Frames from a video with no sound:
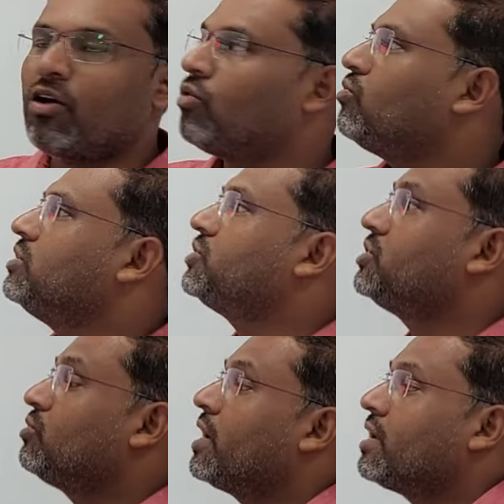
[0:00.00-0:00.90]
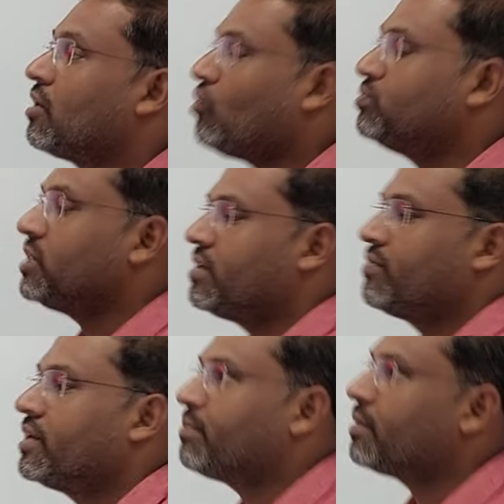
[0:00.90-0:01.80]
on which we can observe
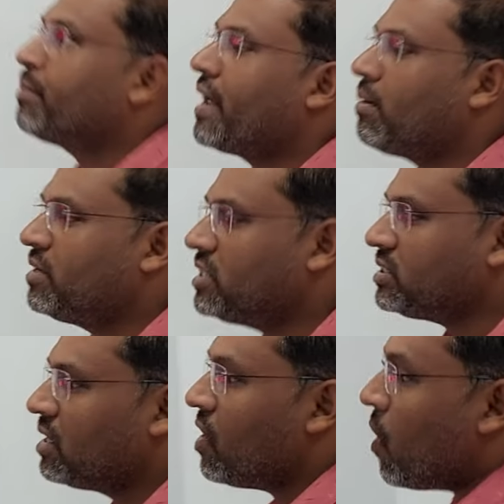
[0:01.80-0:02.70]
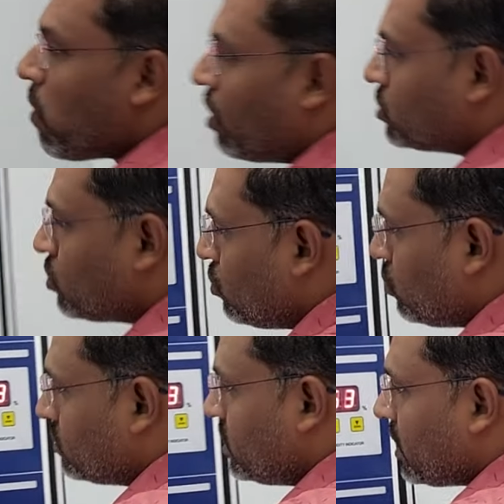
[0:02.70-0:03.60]
different parameters.
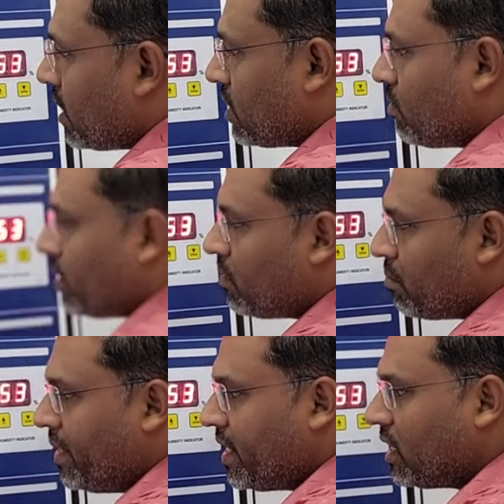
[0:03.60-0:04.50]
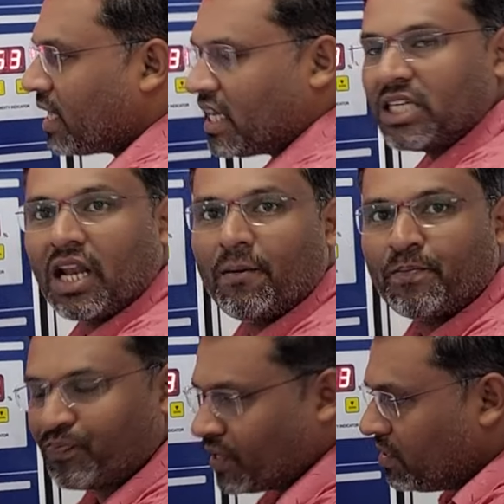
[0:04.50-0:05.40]
So these are nothing but medical gas
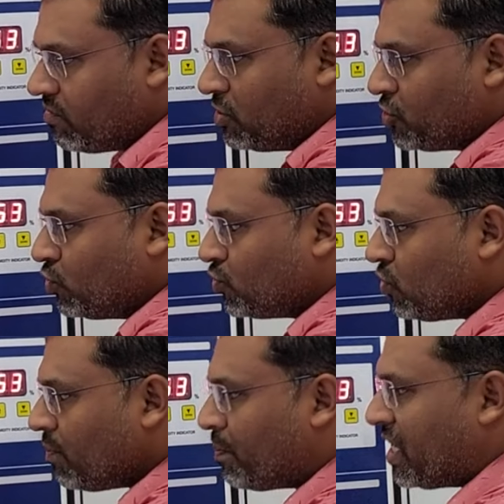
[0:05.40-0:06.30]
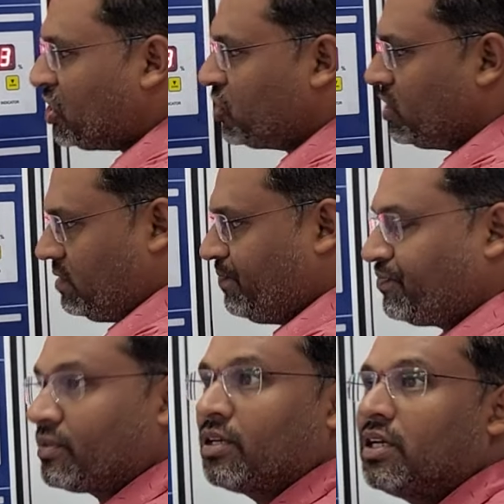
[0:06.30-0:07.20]
alarm. It will show you pressure
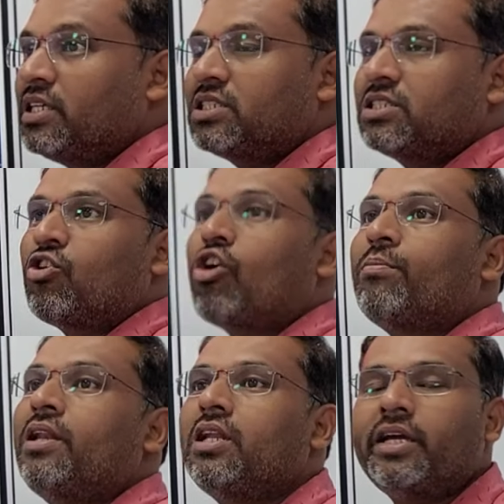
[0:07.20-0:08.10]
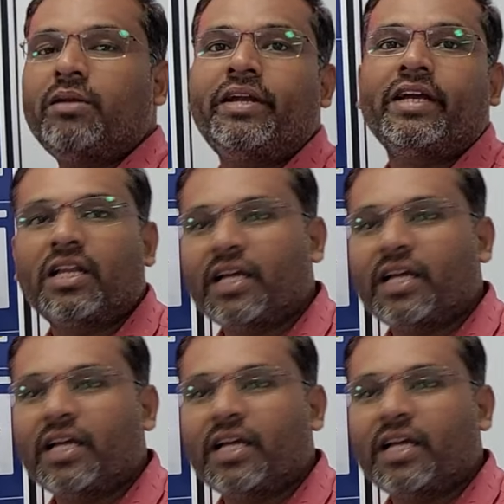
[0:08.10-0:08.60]
is normal in medical